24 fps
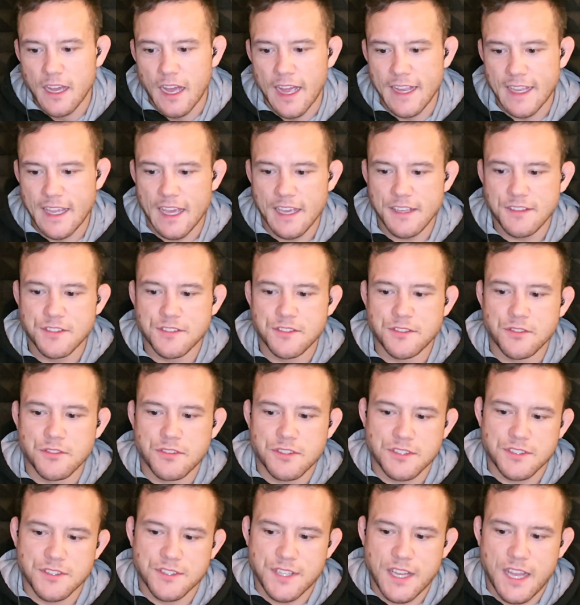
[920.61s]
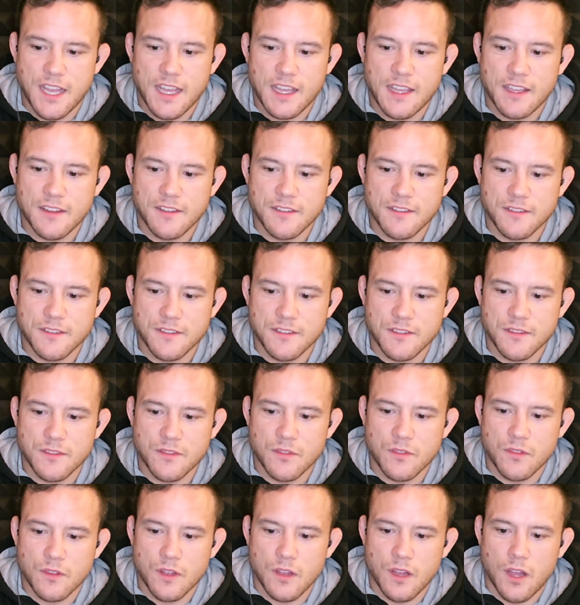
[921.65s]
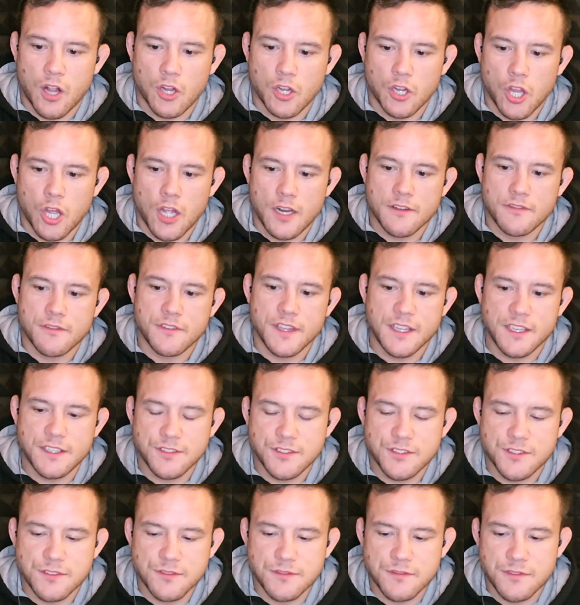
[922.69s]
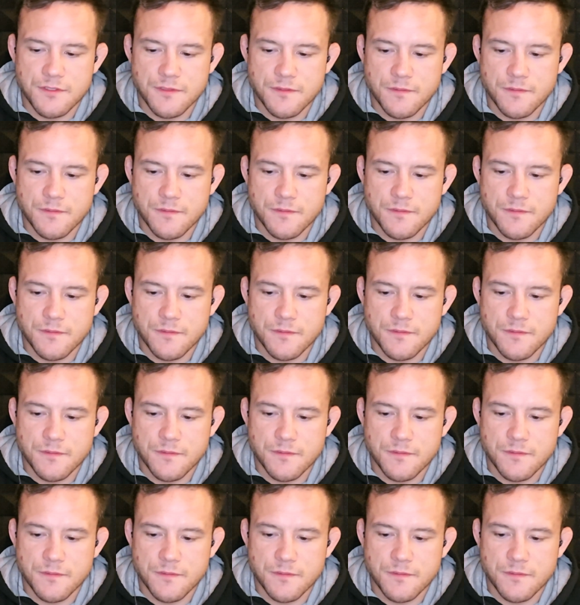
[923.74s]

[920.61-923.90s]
I guess you could say a lot of these